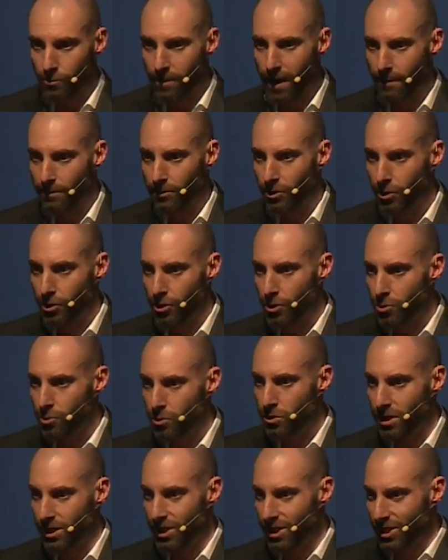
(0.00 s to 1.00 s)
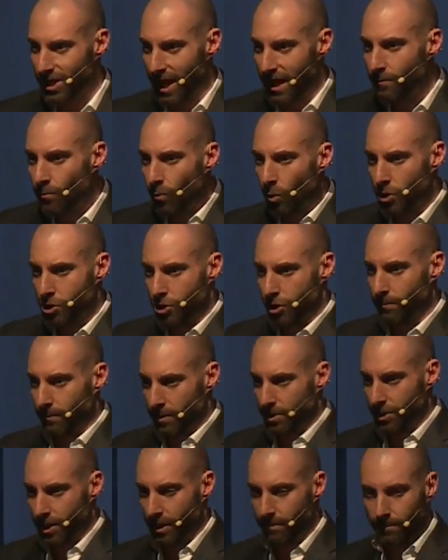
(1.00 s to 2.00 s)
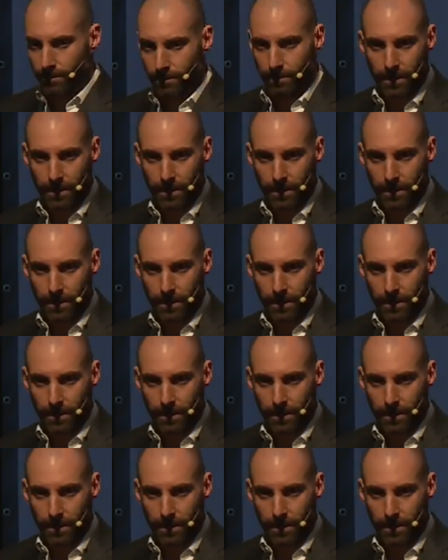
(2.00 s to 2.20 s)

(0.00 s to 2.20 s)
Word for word: be able to use the same washing machine,